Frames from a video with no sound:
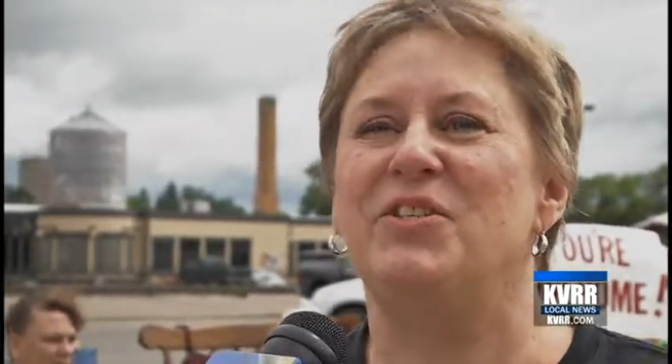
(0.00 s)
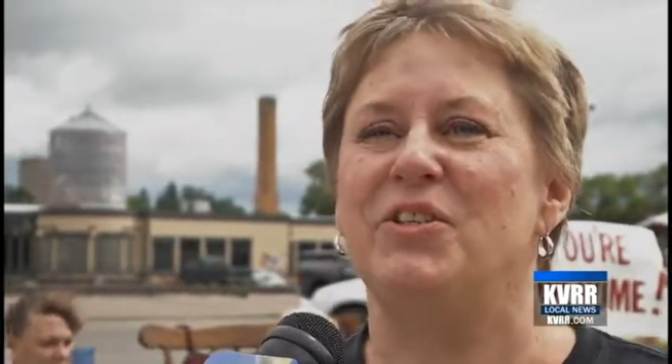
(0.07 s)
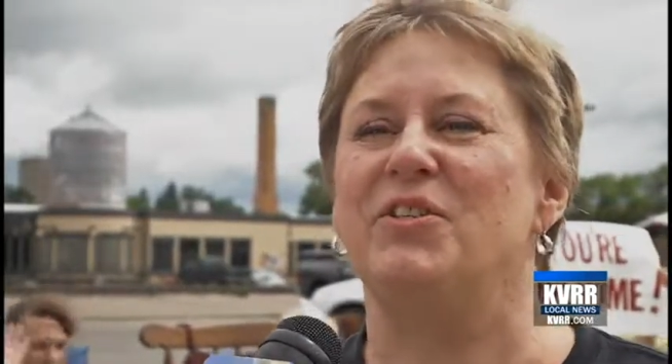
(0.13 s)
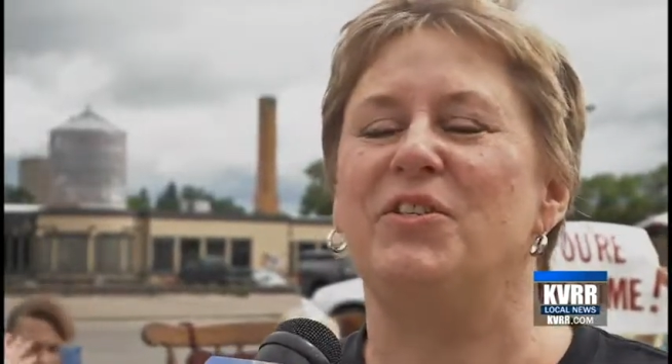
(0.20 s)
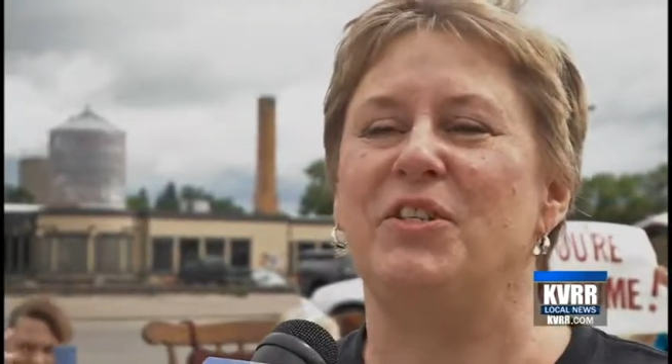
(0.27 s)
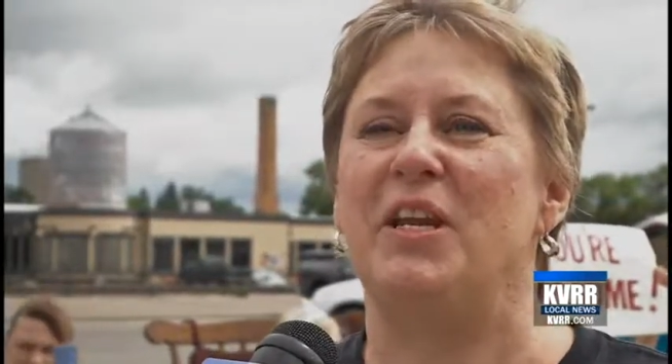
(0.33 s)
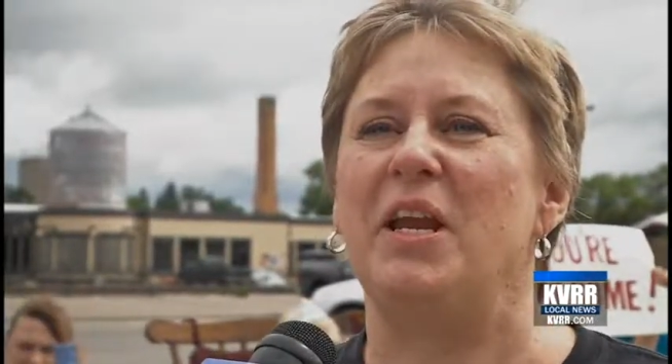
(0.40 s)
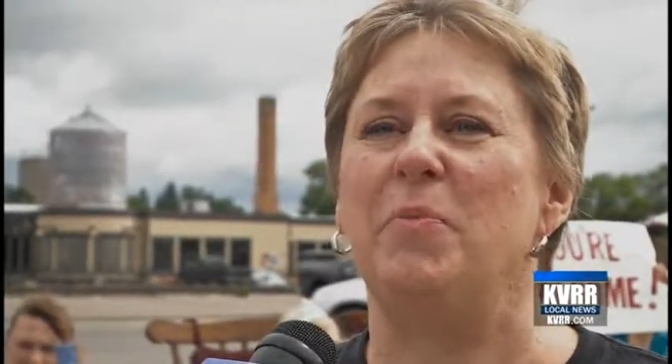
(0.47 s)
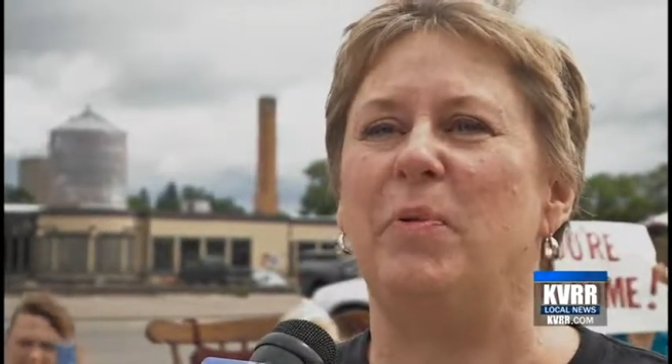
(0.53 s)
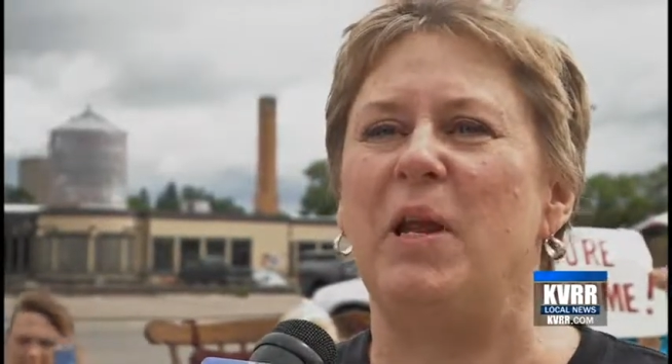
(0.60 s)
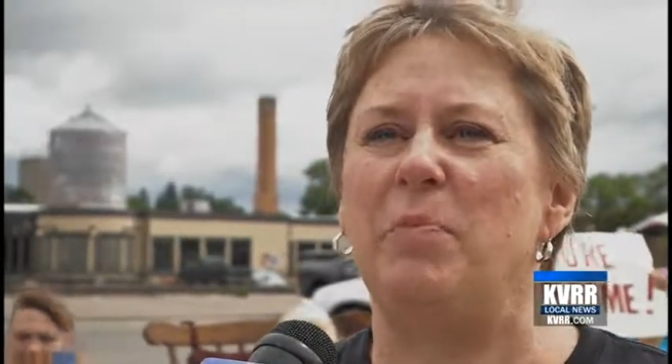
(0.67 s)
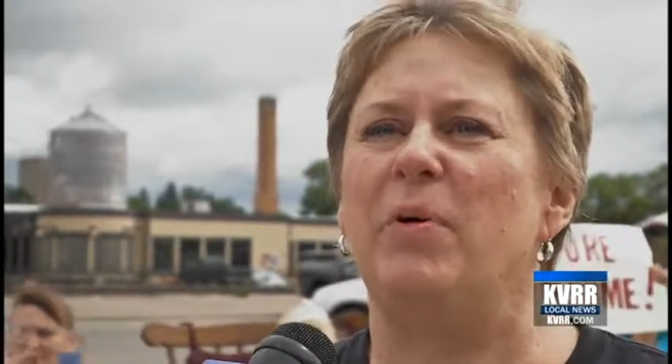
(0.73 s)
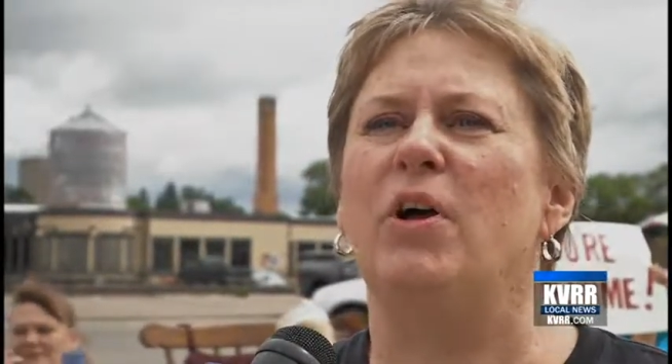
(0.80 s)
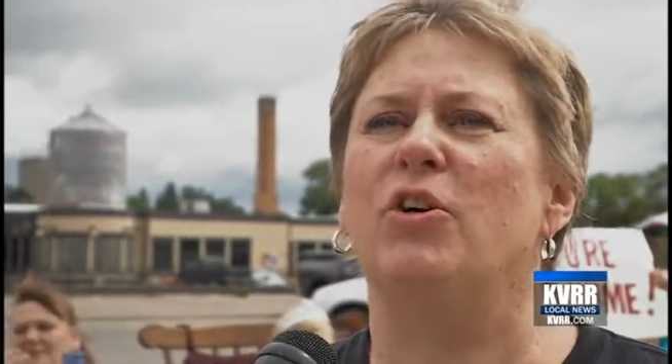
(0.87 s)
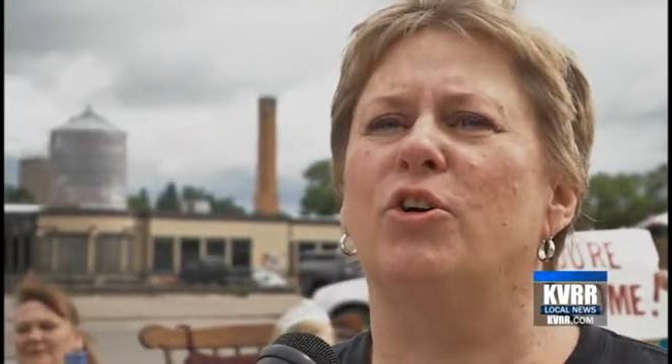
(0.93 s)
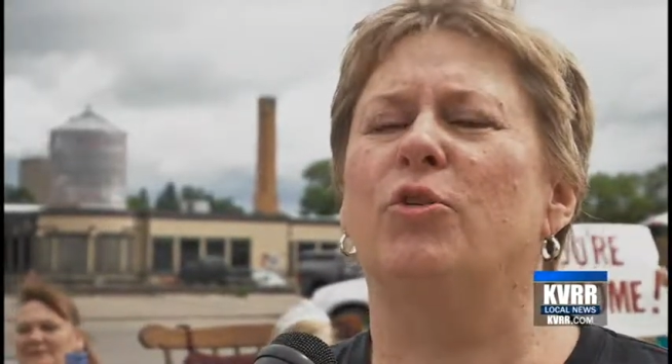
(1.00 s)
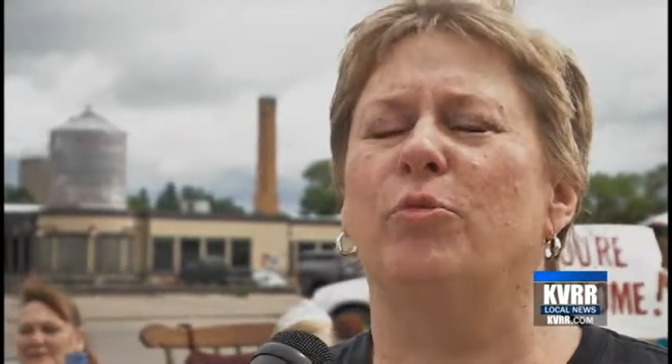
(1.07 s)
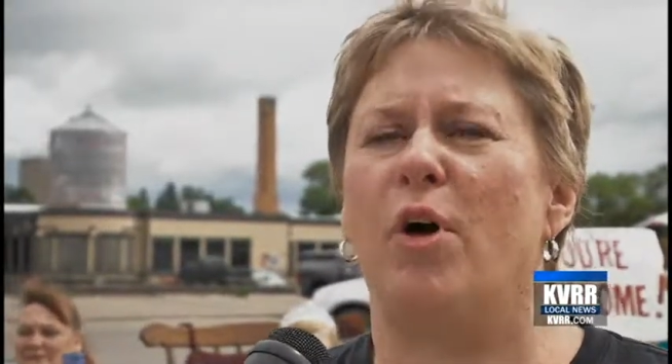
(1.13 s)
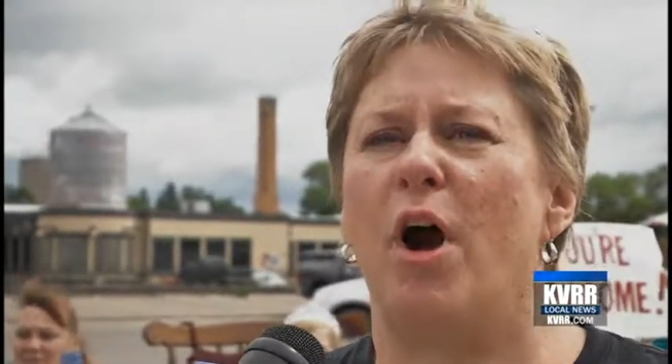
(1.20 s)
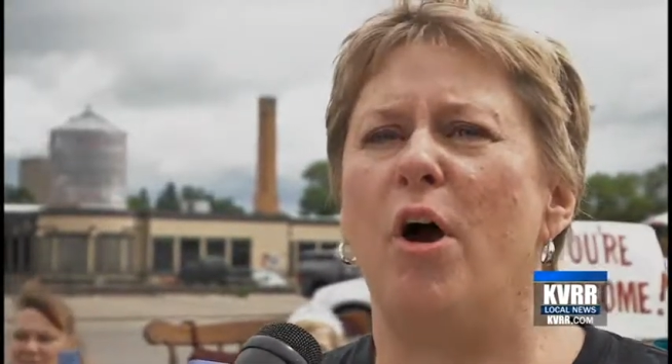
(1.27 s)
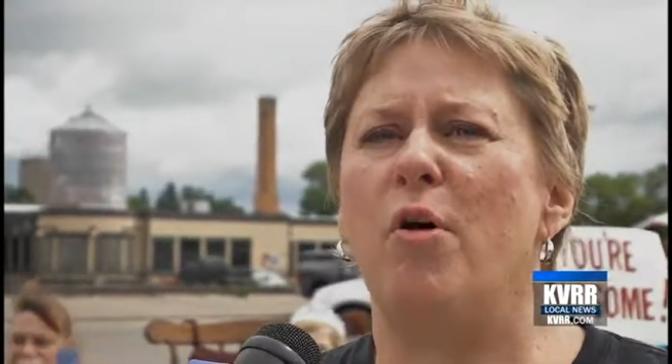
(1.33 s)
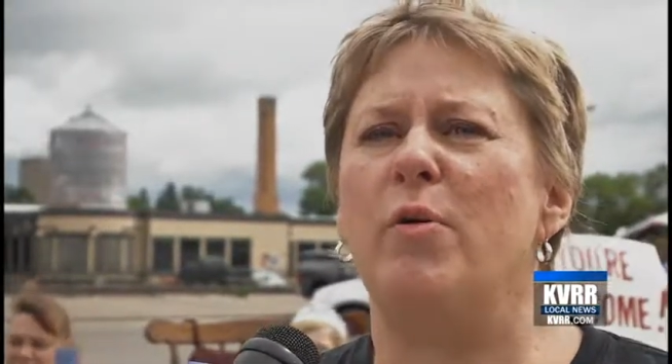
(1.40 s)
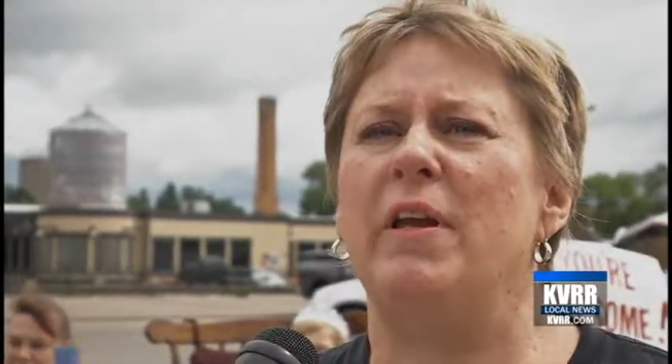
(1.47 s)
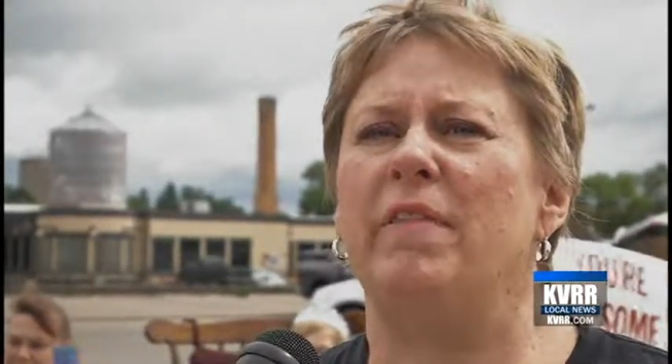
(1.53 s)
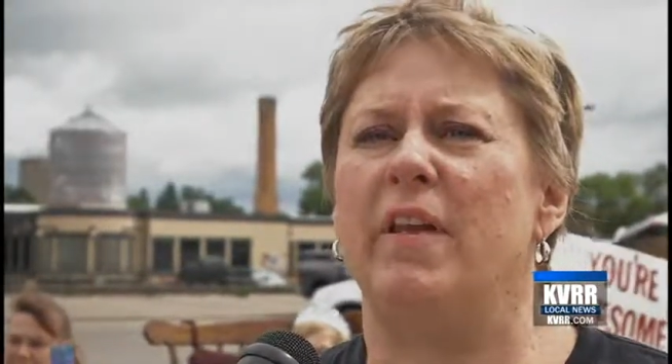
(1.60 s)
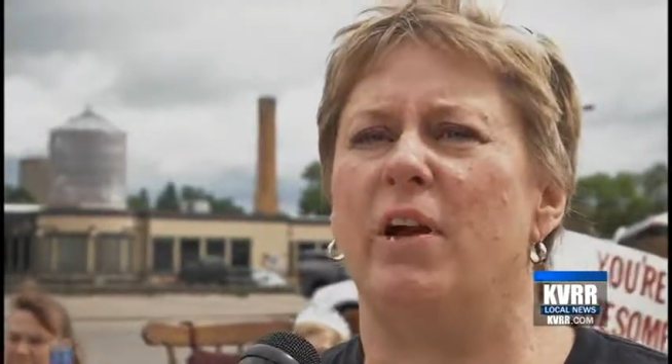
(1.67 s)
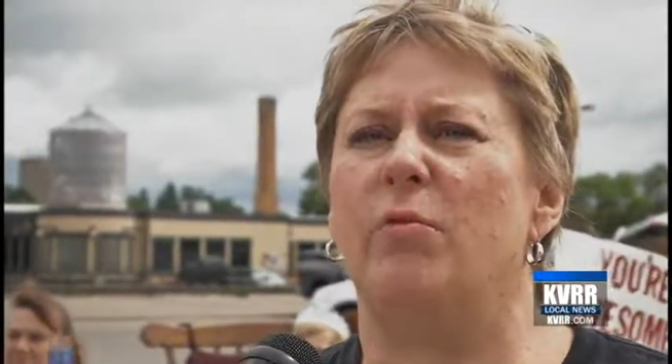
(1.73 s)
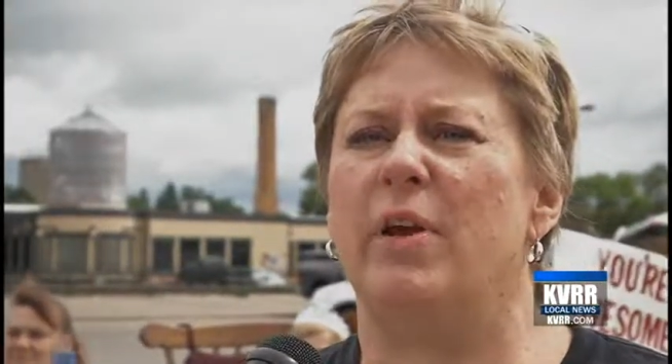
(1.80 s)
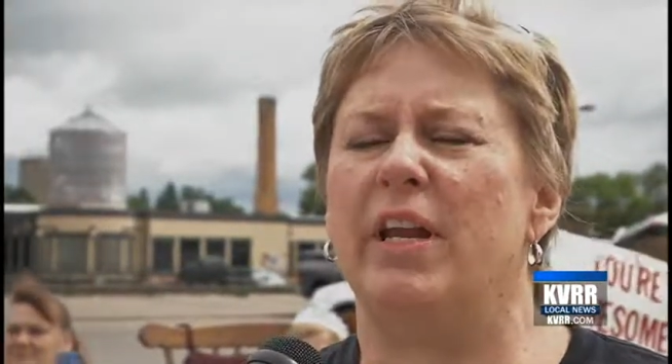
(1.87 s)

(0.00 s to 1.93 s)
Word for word: to see people grow in their